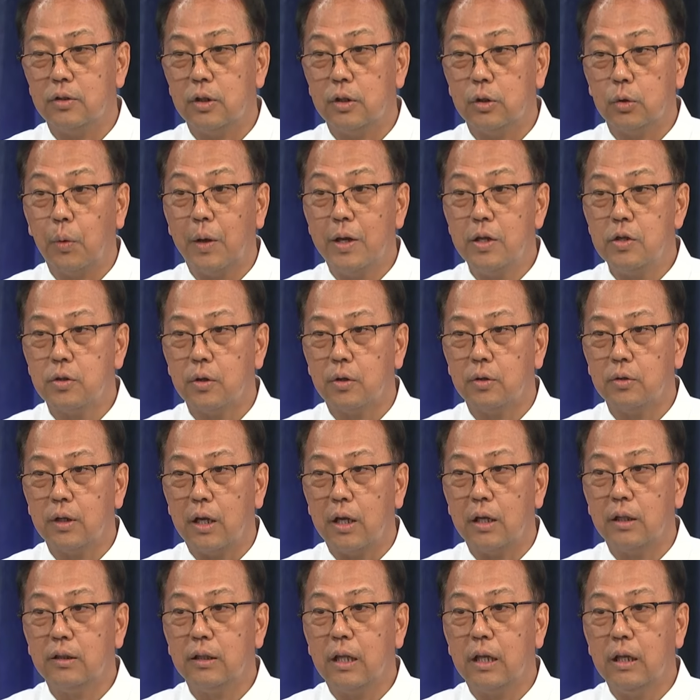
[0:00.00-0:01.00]
situation
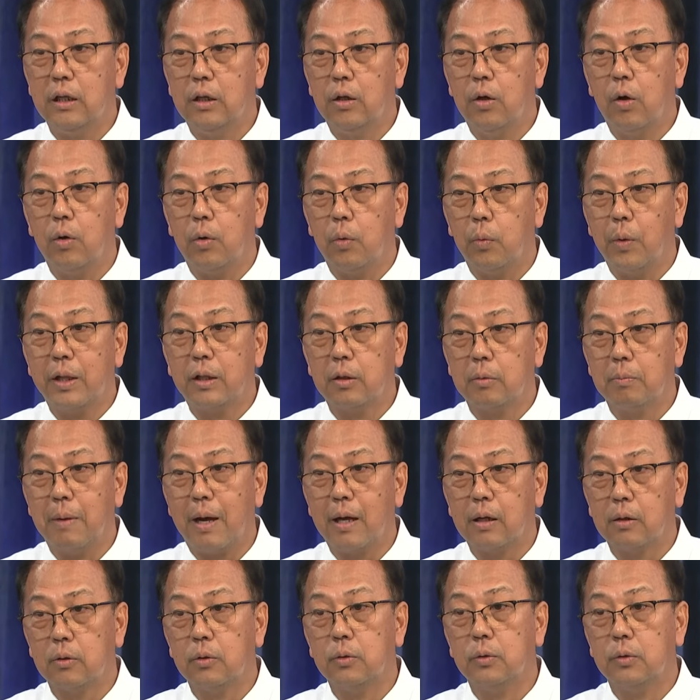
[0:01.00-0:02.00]
and they went
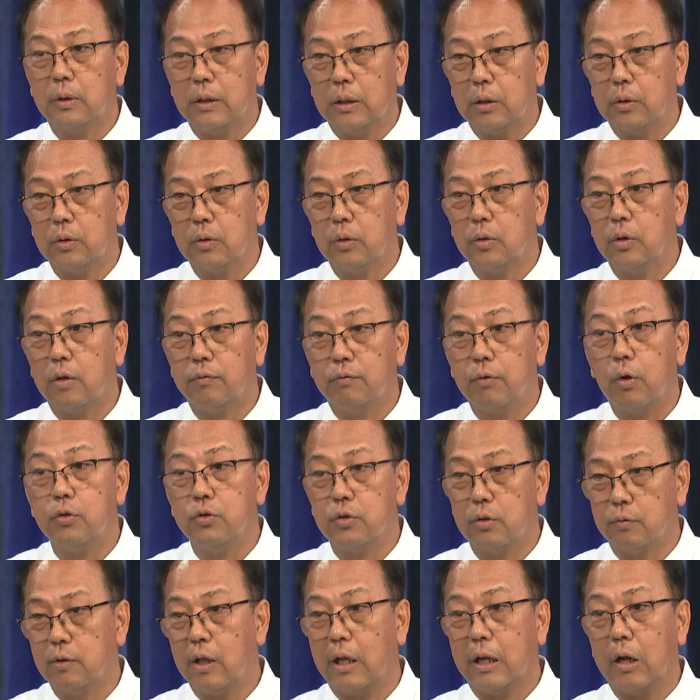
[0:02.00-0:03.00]
back to the
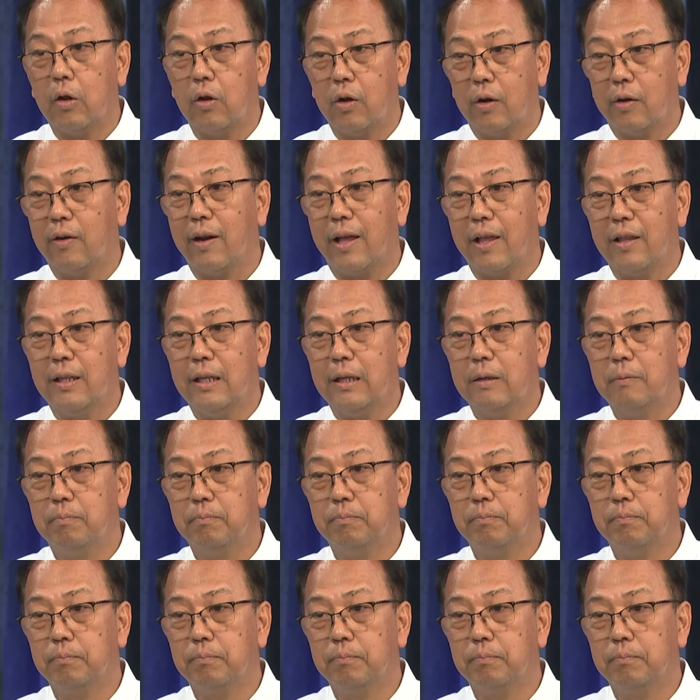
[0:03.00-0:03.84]
folds of the law already.